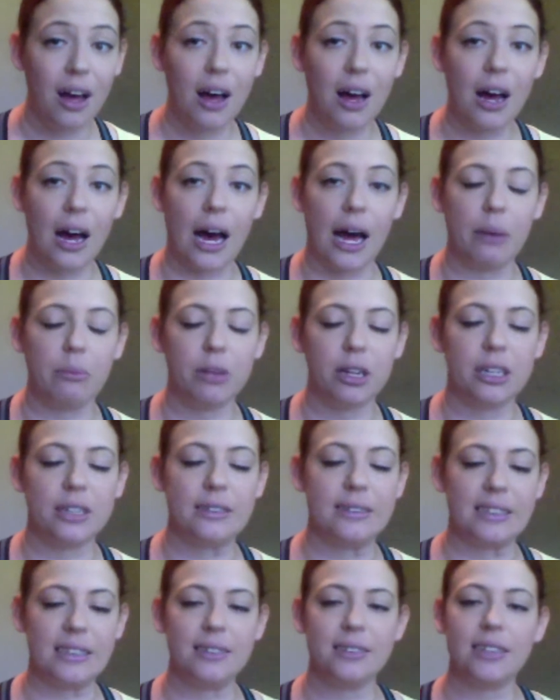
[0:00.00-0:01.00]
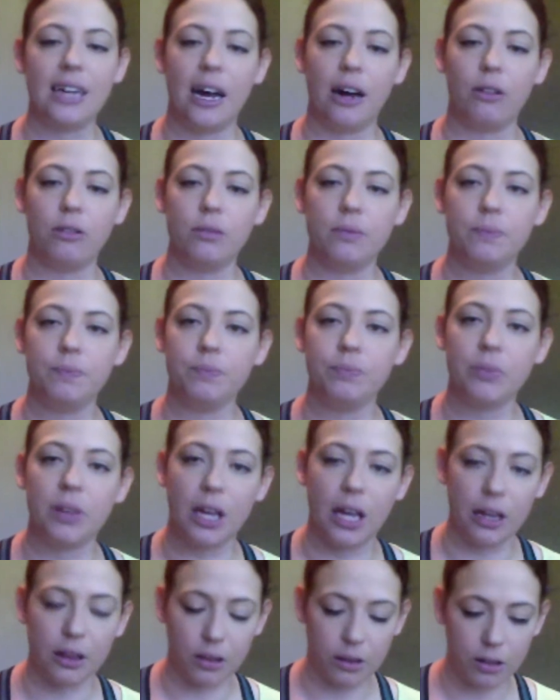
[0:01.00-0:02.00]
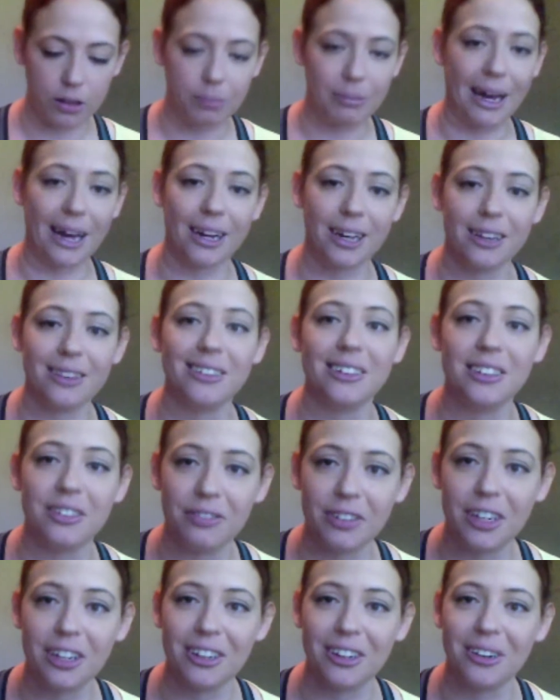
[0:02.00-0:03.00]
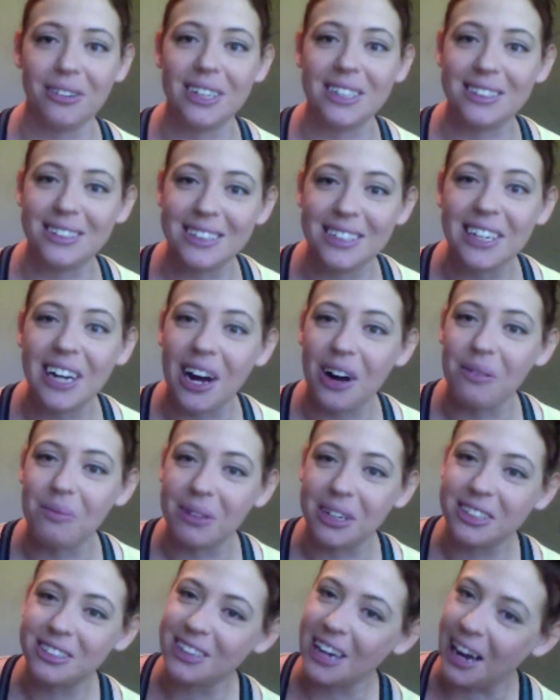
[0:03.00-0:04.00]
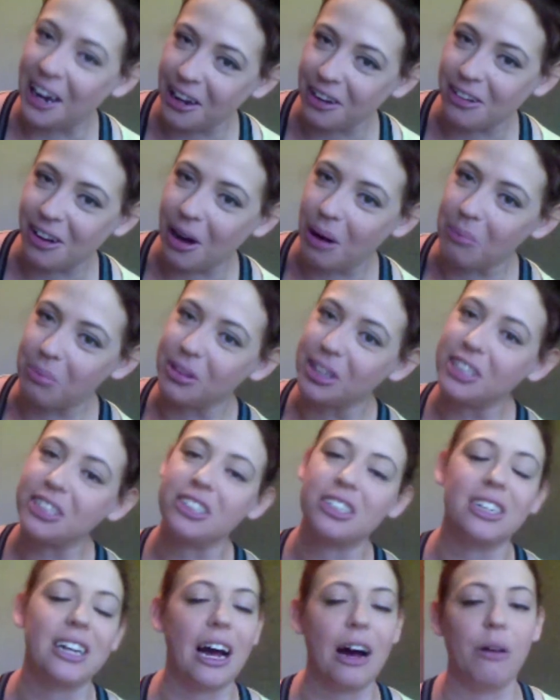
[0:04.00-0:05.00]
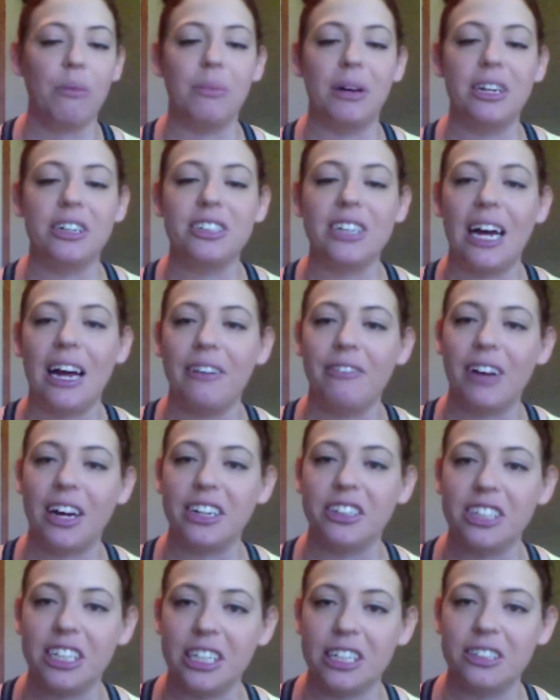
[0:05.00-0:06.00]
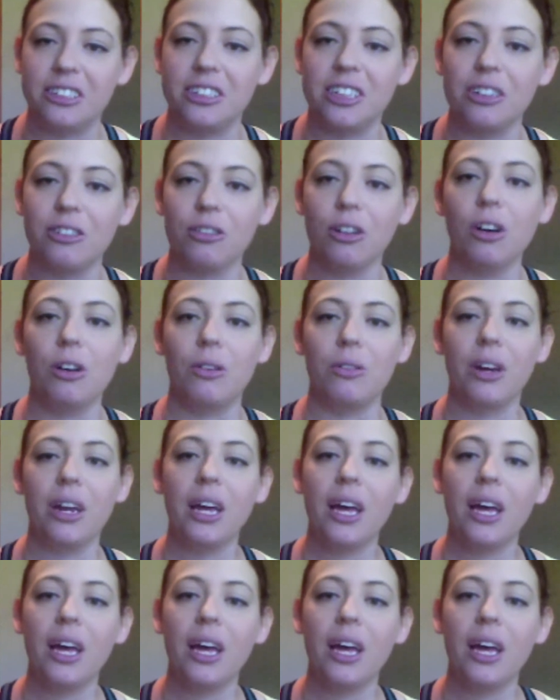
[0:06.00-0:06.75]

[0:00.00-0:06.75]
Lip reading: I'm going to sit down and look back at this video and see how much I accomplished and how much have I changed and grown.